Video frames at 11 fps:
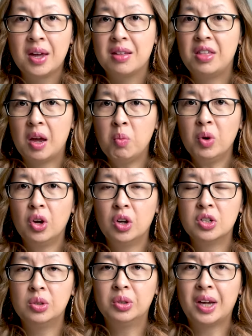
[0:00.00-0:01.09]
Then we're going
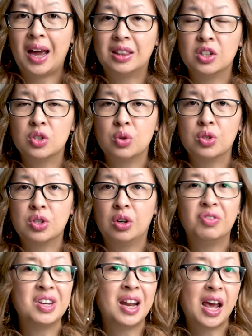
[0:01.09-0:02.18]
to look at the sorts
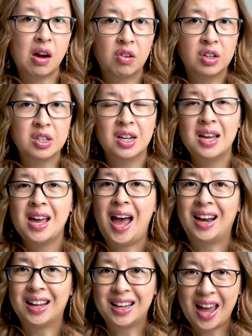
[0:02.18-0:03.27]
of inherent
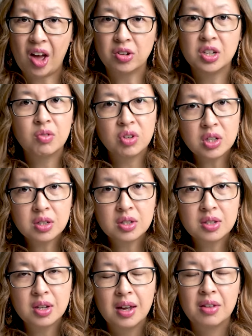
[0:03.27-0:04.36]
and accounting
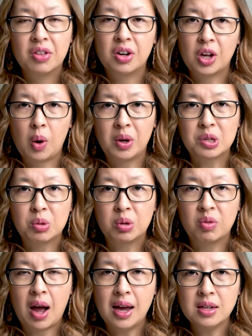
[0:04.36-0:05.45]
risks that are going to
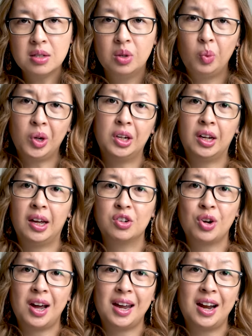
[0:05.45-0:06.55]
arise. We're going to
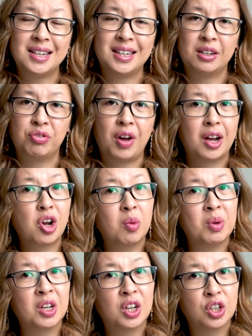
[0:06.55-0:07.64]
try and identify
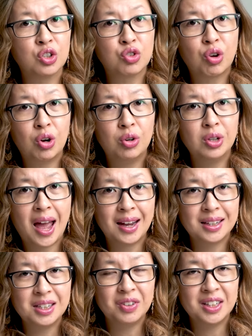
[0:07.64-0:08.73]
common control
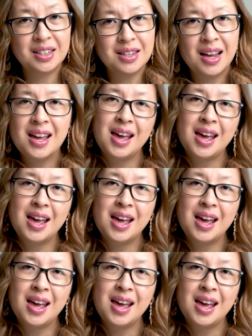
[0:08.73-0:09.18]
activities,